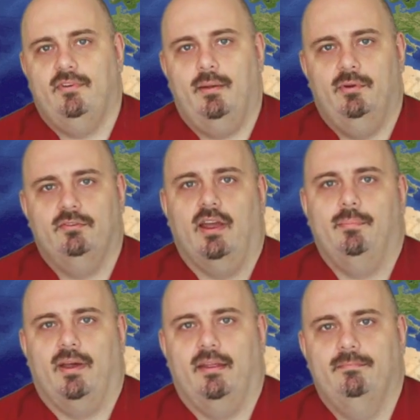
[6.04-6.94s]
fiber
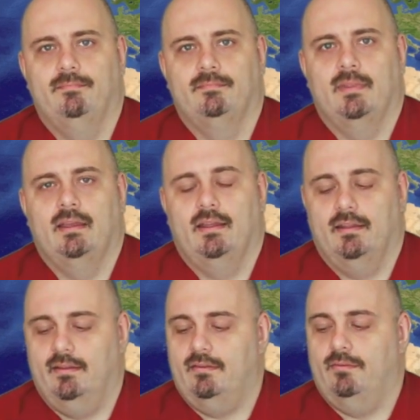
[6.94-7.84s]
tripod.
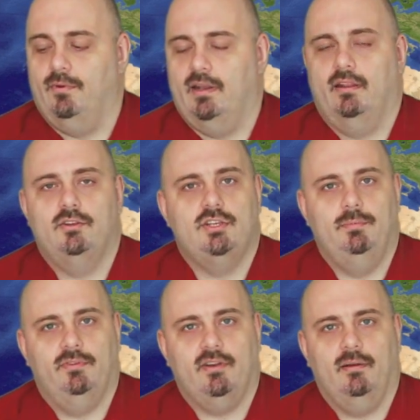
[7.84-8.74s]
This is one of the
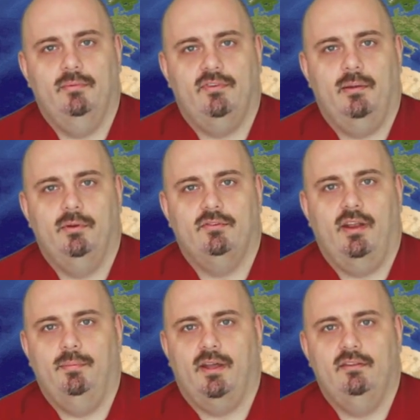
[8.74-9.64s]
cheapest carbon fiber
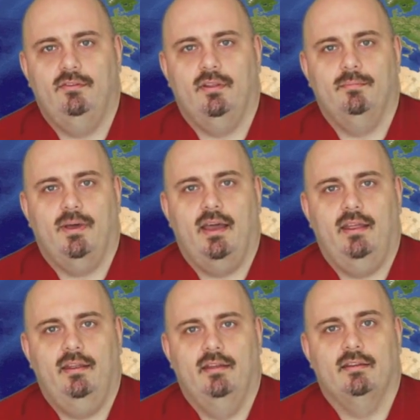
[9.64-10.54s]
tripods you can
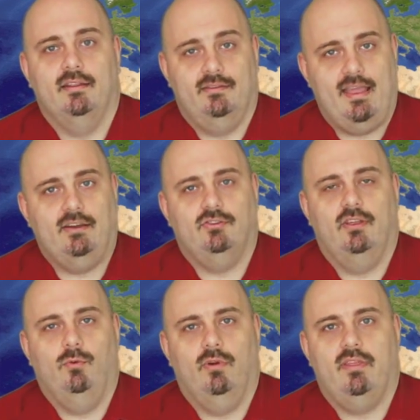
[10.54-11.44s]
buy that's
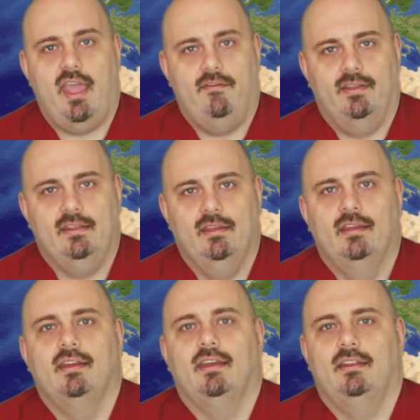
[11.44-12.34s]
actually worth having.
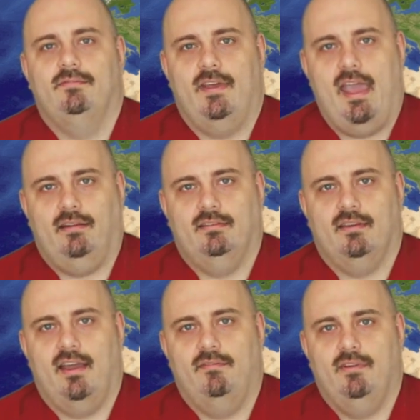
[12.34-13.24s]
In fact,
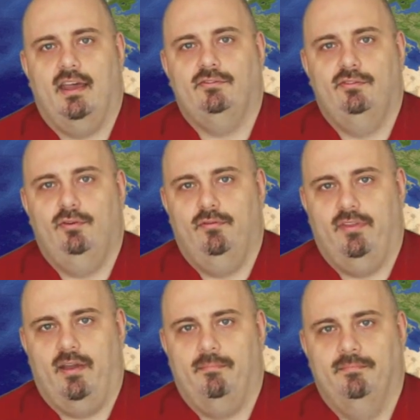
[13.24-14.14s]
I've got two of
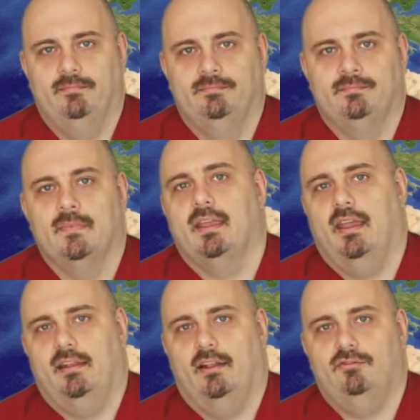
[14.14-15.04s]
them
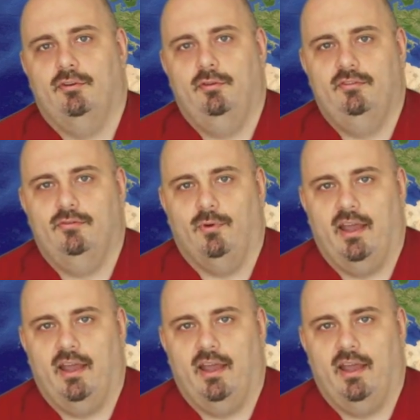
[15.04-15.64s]
and I'll show you just